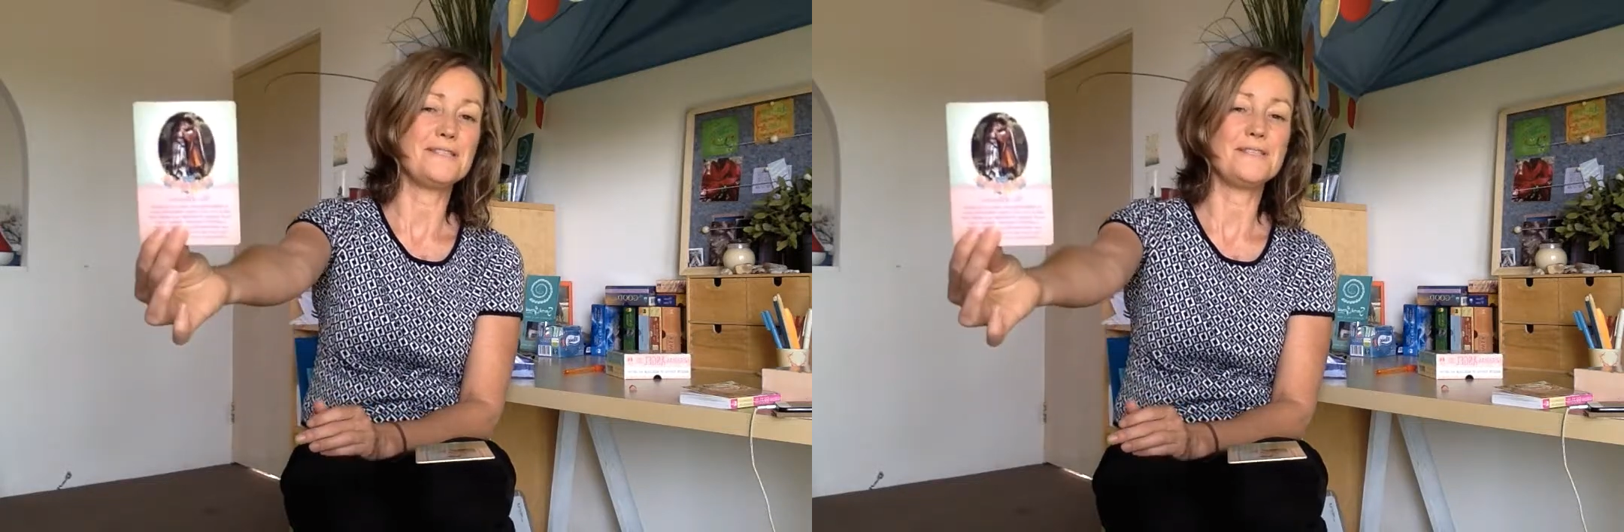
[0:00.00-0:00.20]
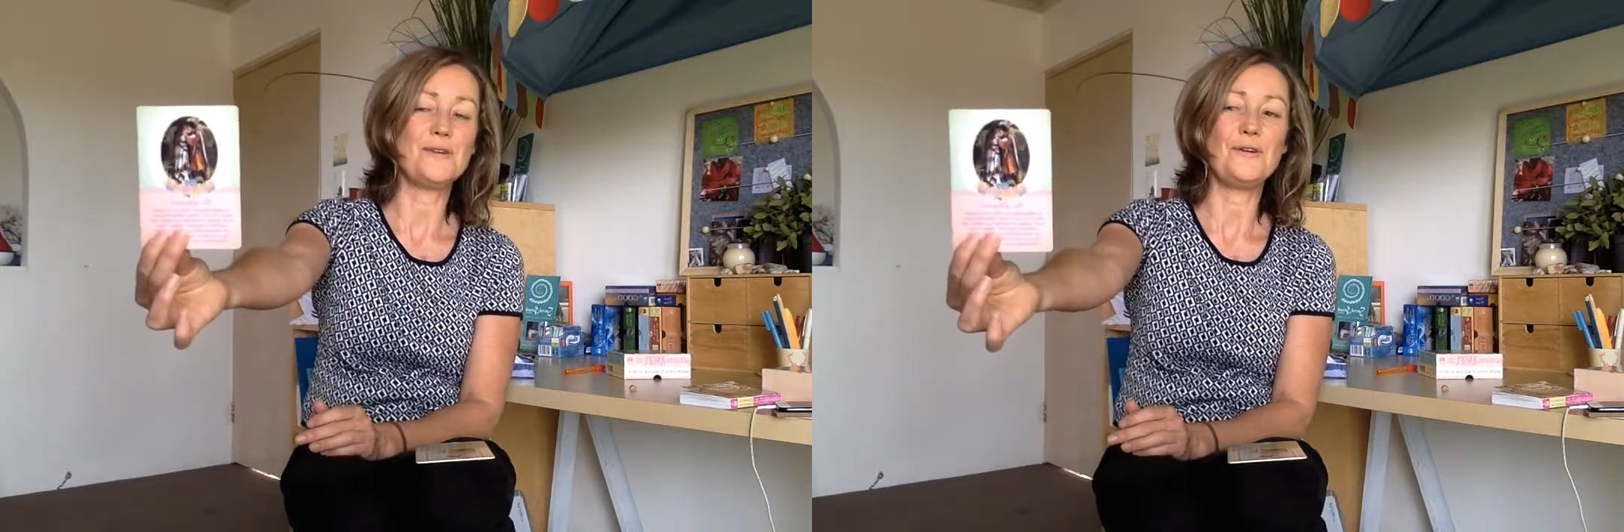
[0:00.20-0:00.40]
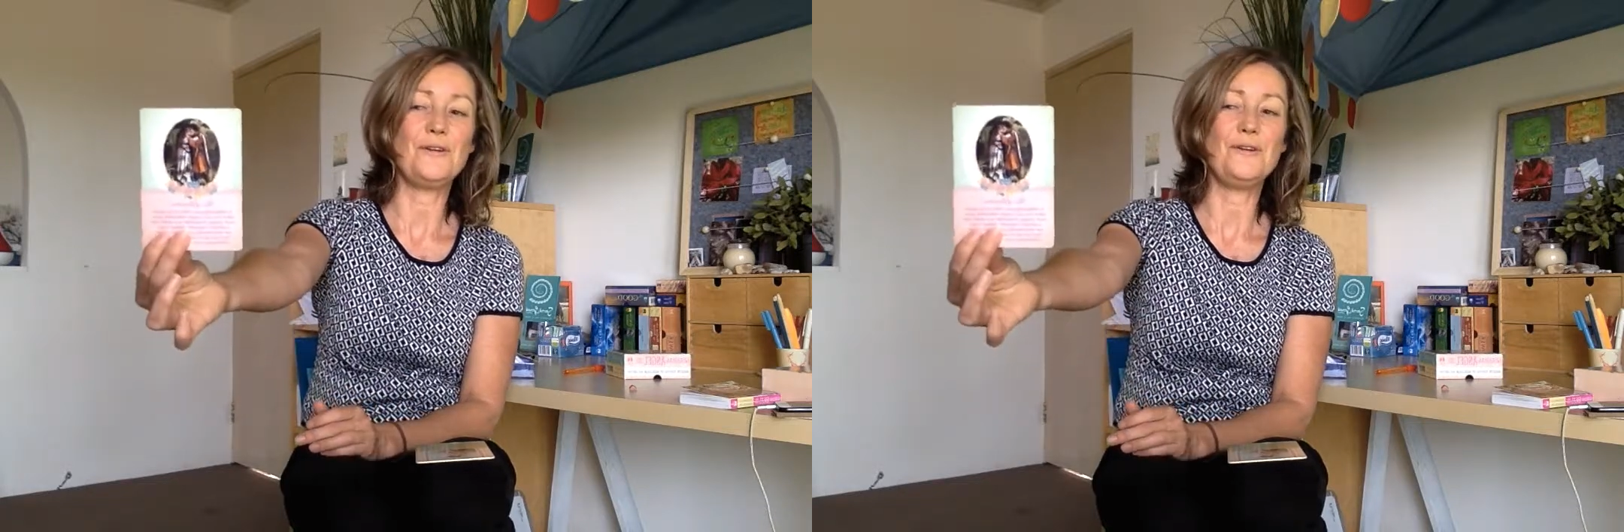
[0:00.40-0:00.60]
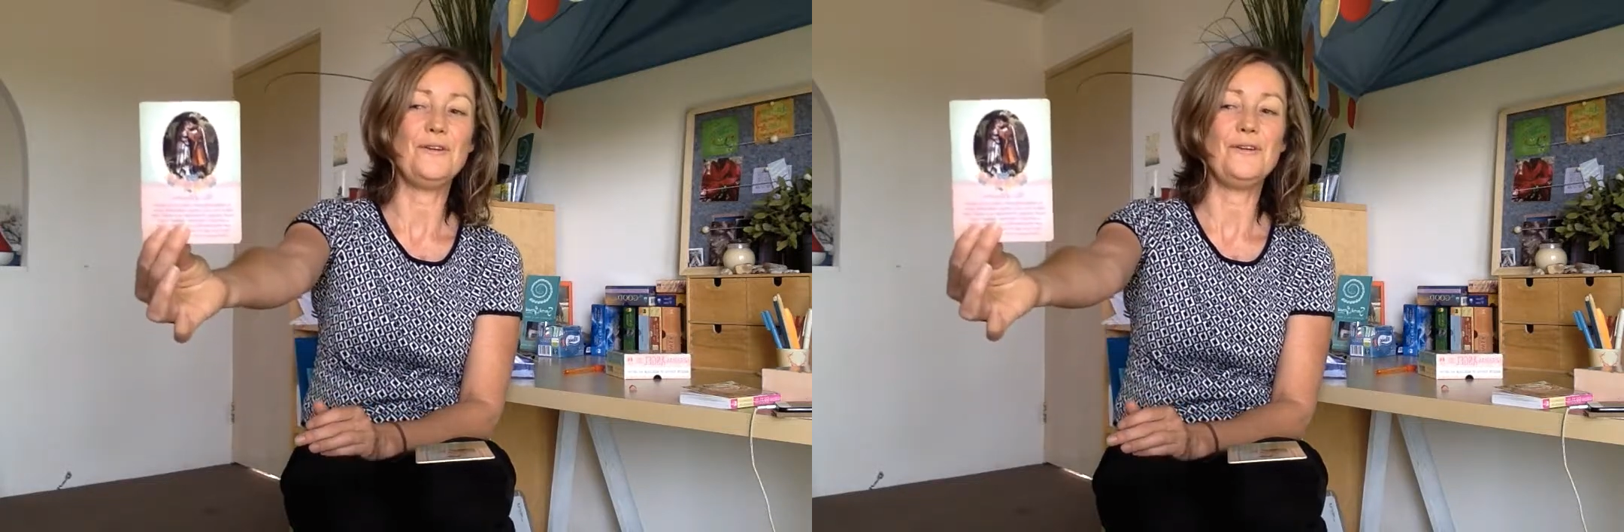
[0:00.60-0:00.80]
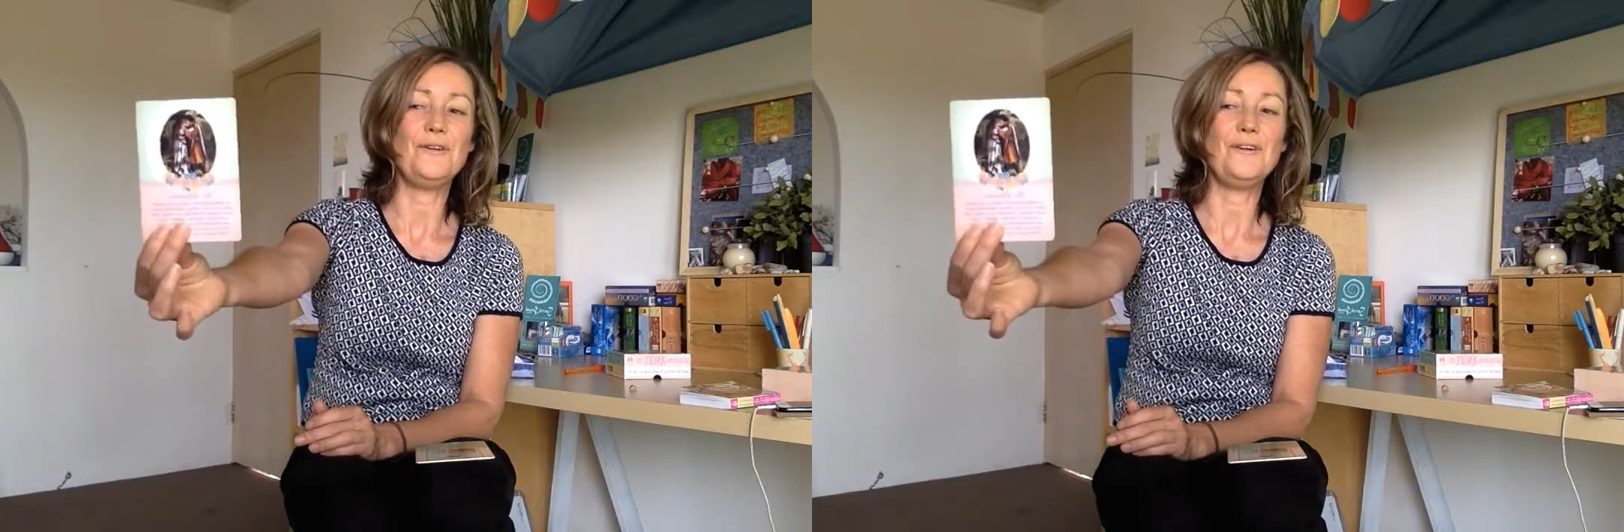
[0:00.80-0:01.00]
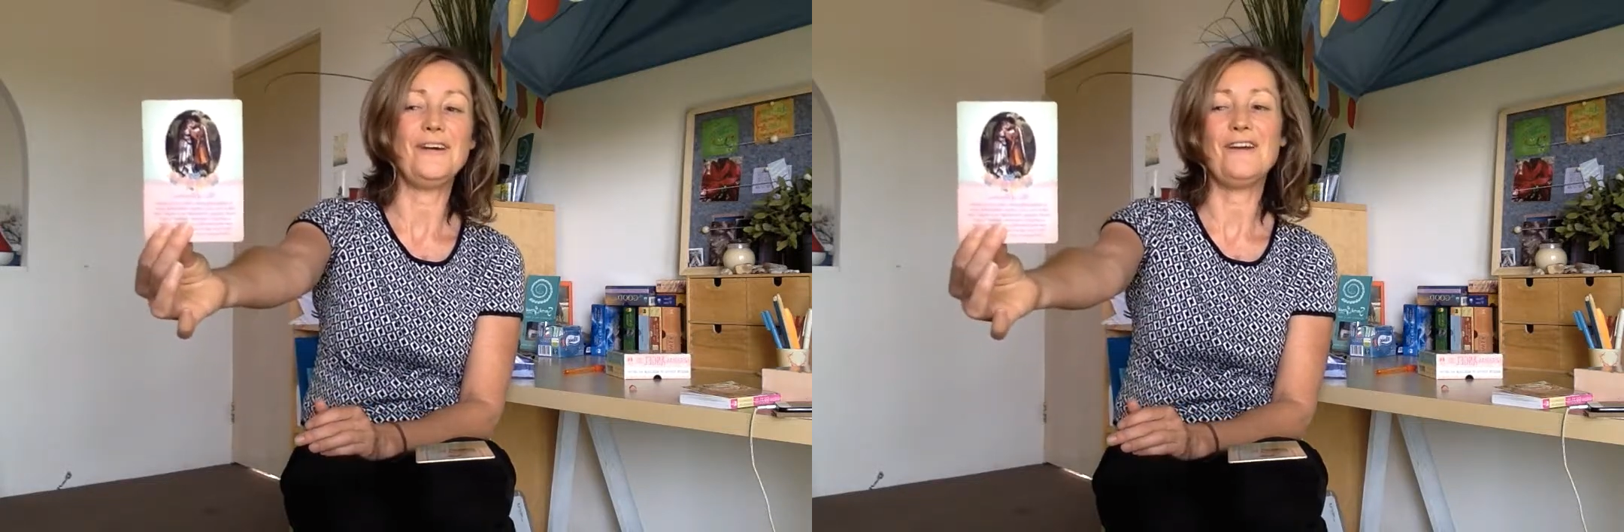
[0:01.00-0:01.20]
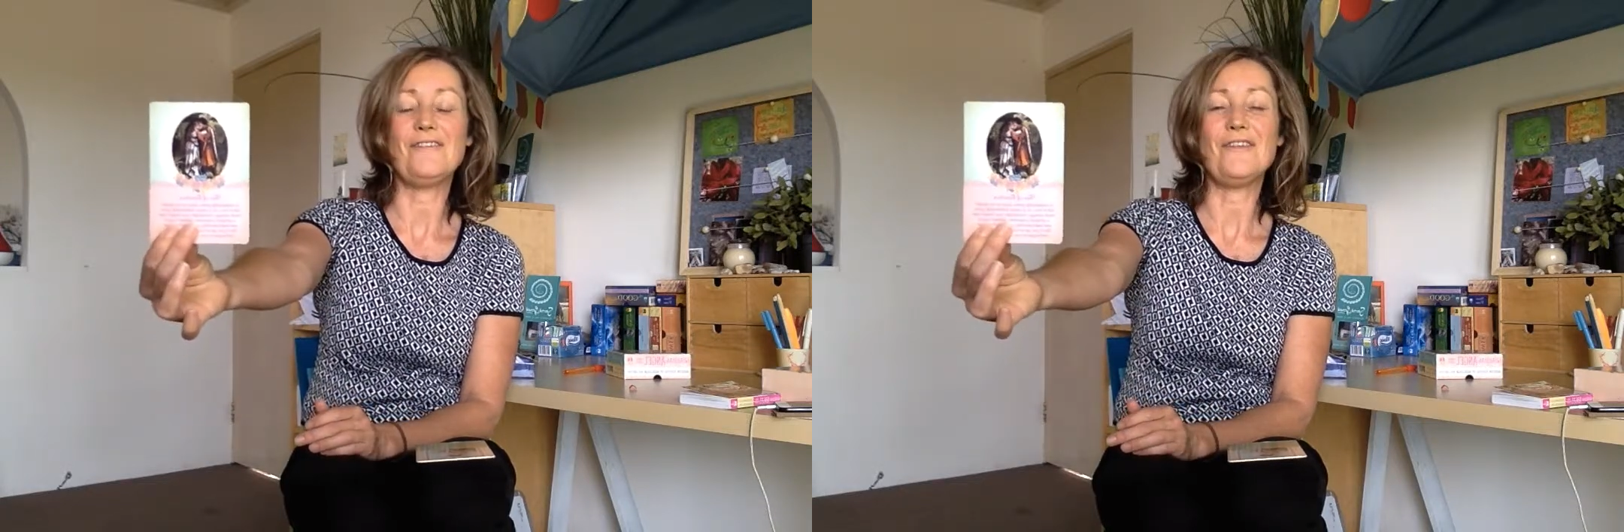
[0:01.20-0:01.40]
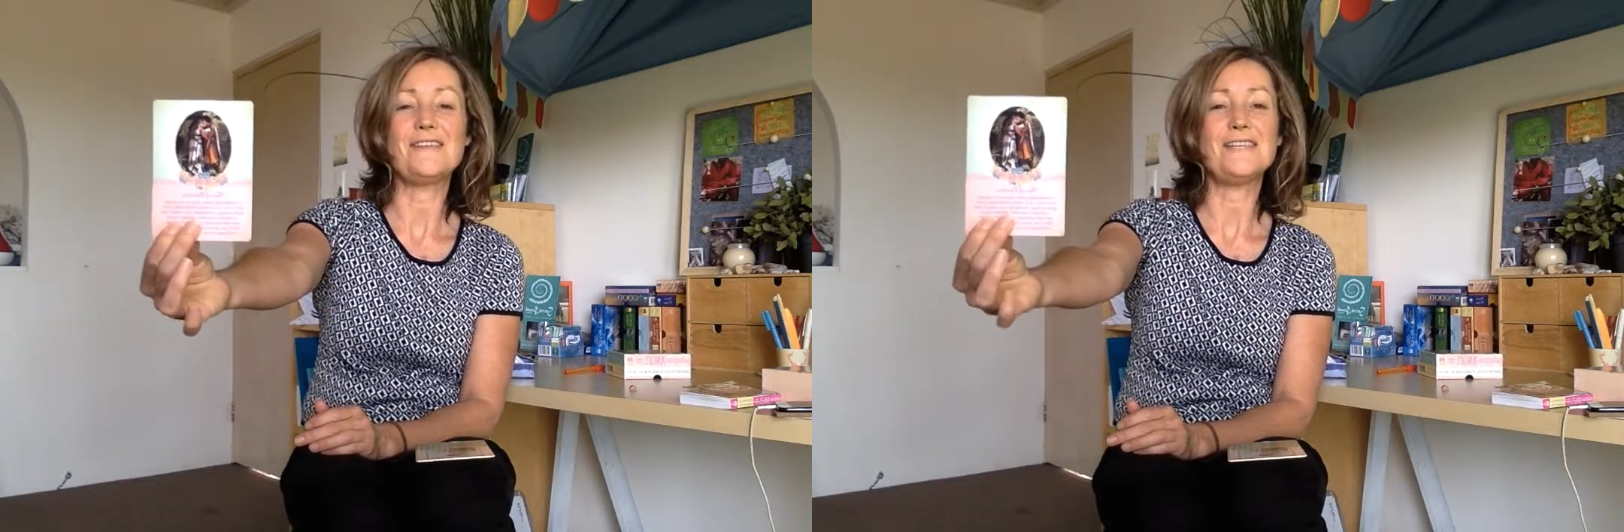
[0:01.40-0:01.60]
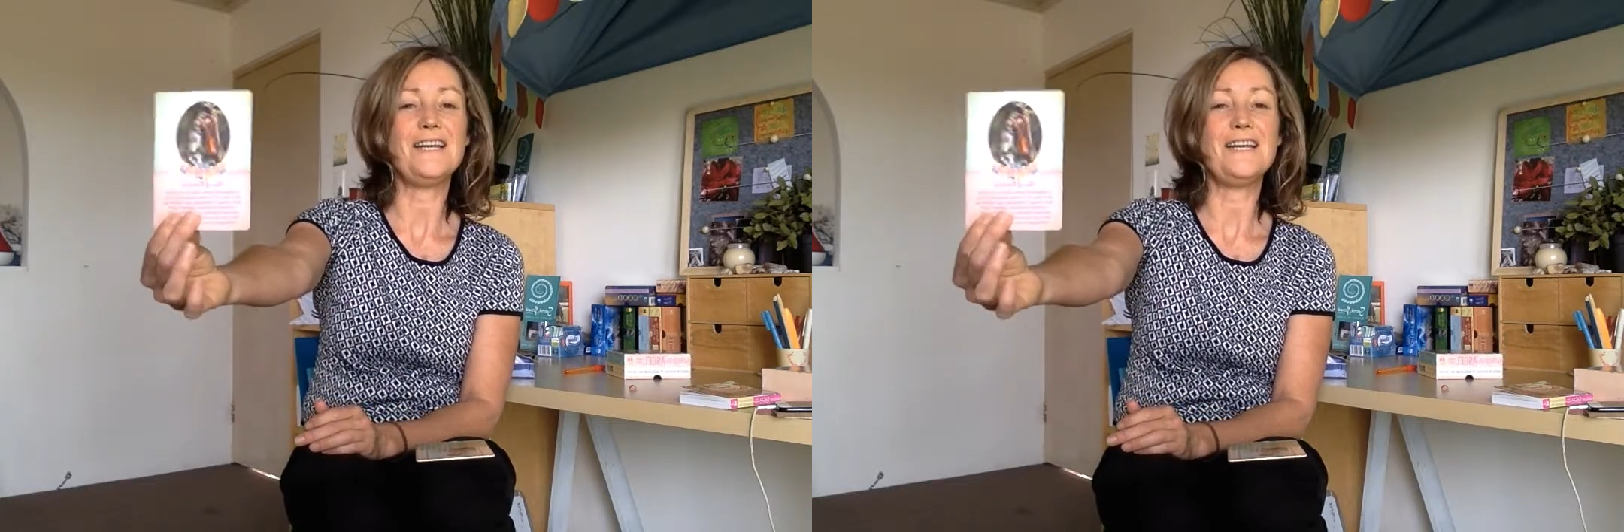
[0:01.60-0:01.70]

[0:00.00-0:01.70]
So if there's